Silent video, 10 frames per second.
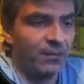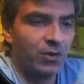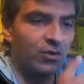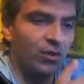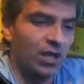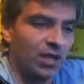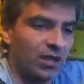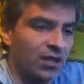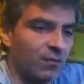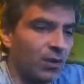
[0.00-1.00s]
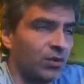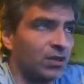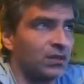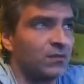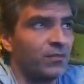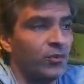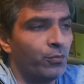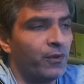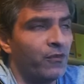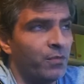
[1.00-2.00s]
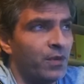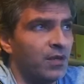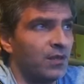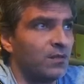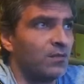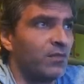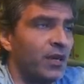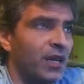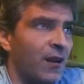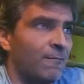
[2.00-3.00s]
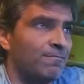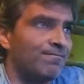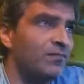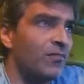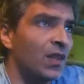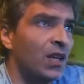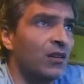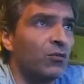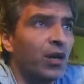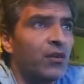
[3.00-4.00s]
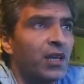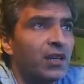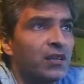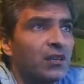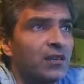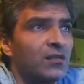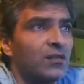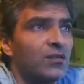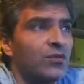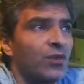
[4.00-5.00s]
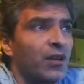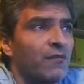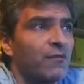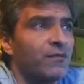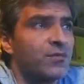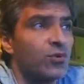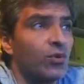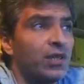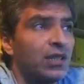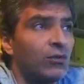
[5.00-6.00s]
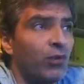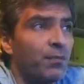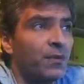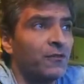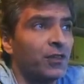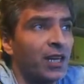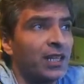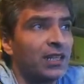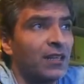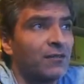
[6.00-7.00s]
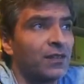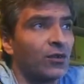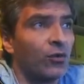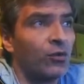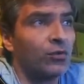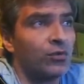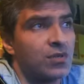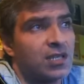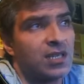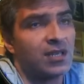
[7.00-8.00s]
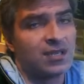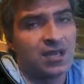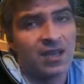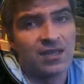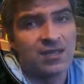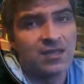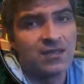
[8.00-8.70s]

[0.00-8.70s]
I'm not talking here about the new PvP area. And why not you have so little weapon variety after all those years, guys?